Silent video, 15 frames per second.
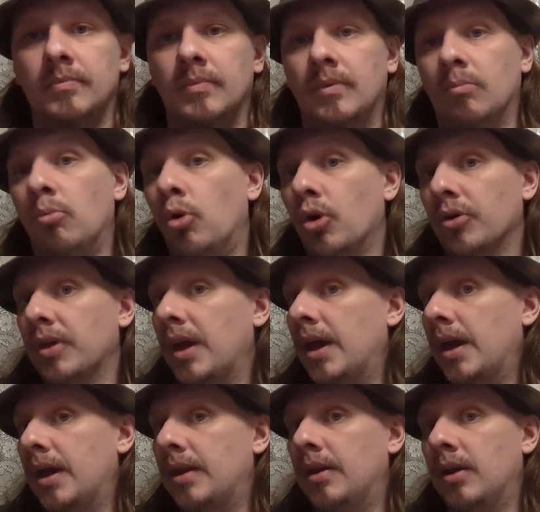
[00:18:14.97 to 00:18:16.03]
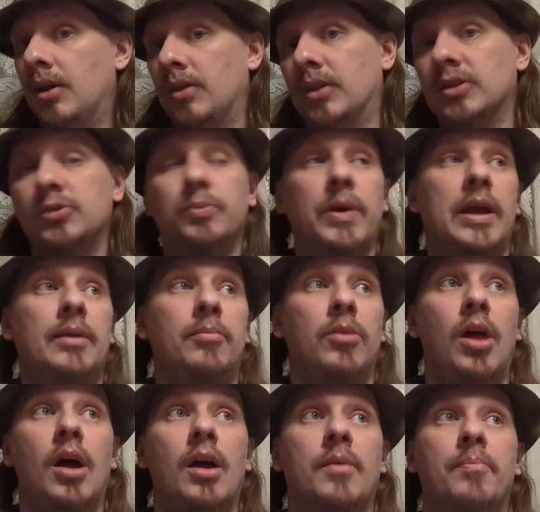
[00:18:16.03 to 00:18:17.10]
more than this random
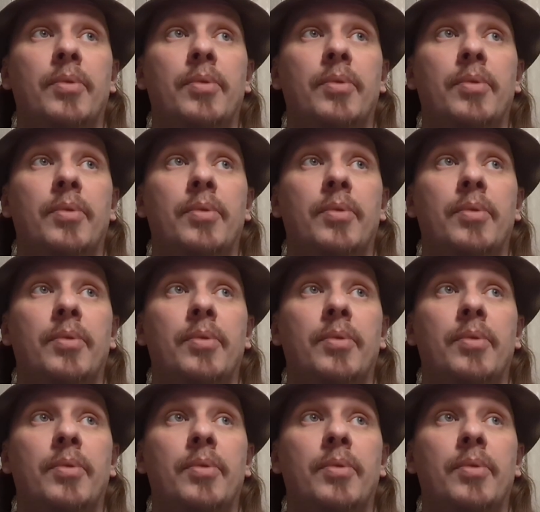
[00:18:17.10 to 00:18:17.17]
luck,